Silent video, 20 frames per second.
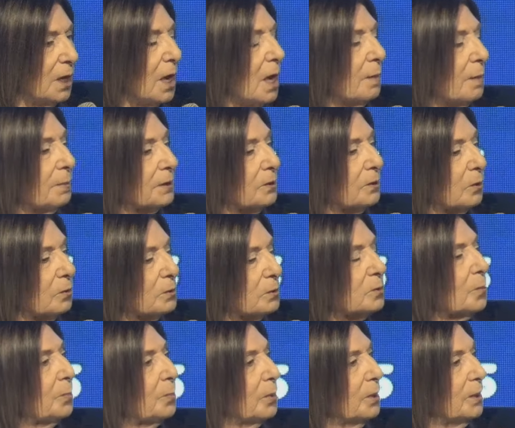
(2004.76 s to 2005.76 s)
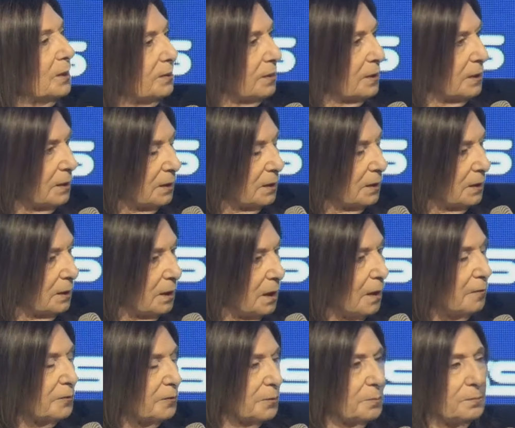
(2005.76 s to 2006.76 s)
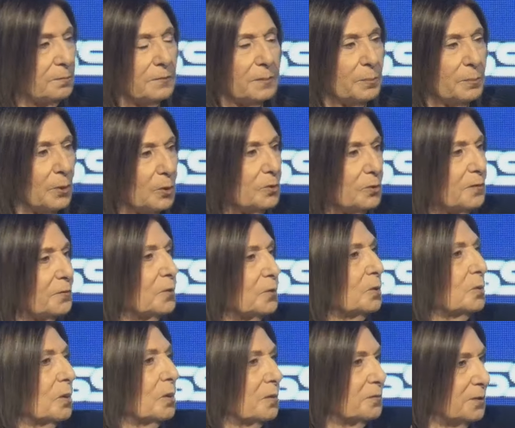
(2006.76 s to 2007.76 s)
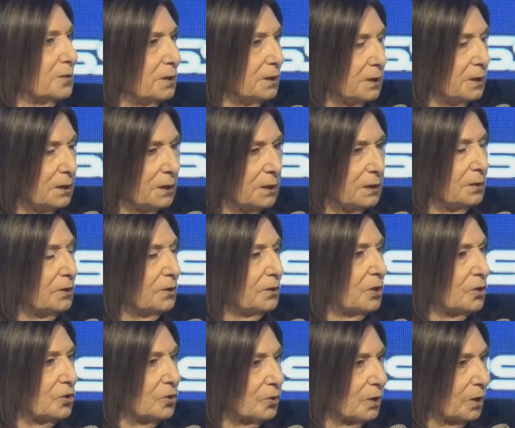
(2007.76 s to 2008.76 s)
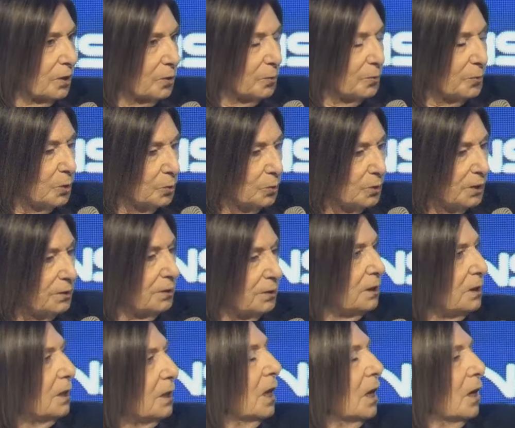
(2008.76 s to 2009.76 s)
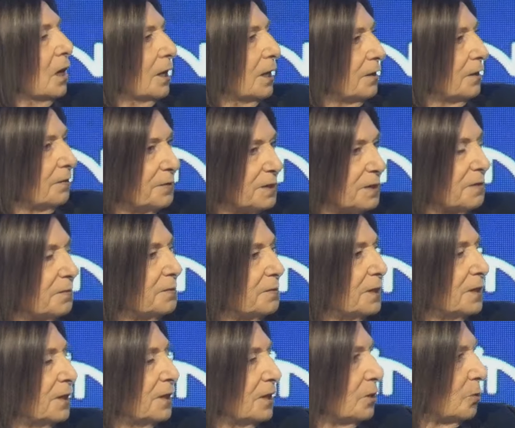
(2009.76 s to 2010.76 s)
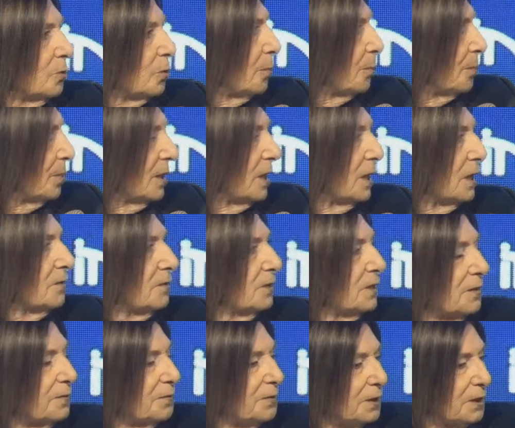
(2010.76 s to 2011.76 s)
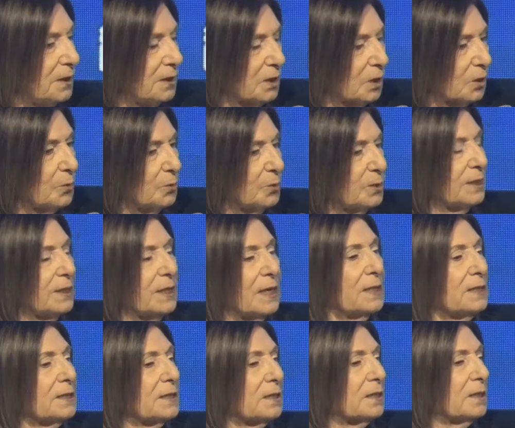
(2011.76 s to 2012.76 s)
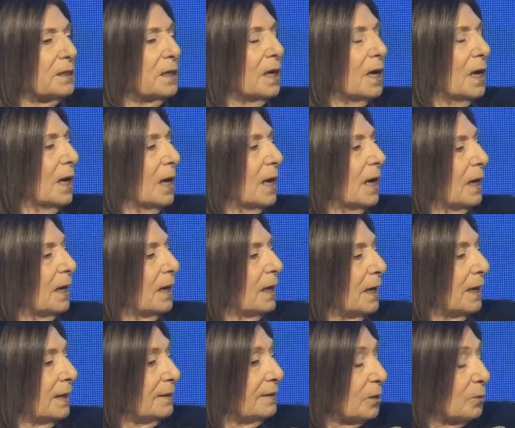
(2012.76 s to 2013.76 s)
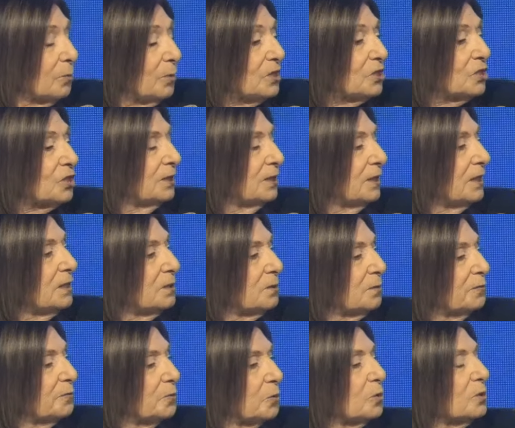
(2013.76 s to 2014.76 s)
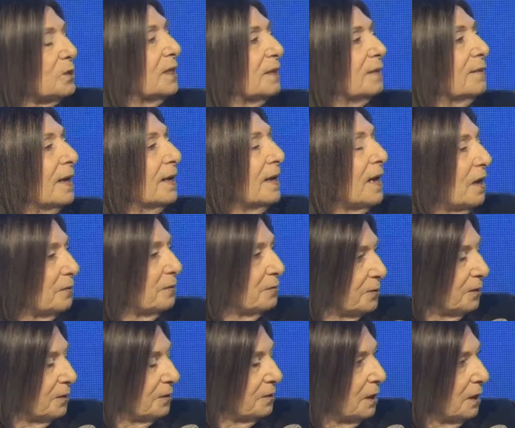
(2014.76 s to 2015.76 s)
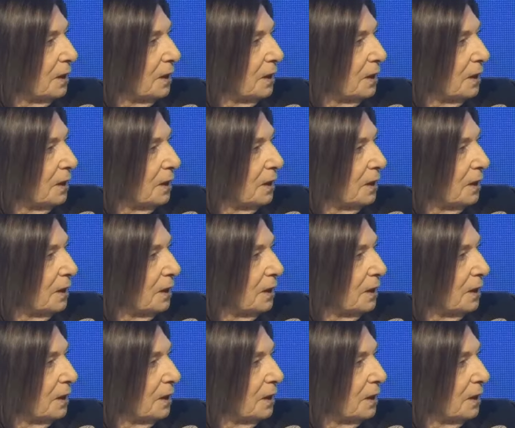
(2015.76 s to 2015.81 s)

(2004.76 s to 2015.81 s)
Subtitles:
but also politically from the point of view of the international community, vis-a-vis the Europeans, vis-a-vis the Security Council. And the question is, of course, the day after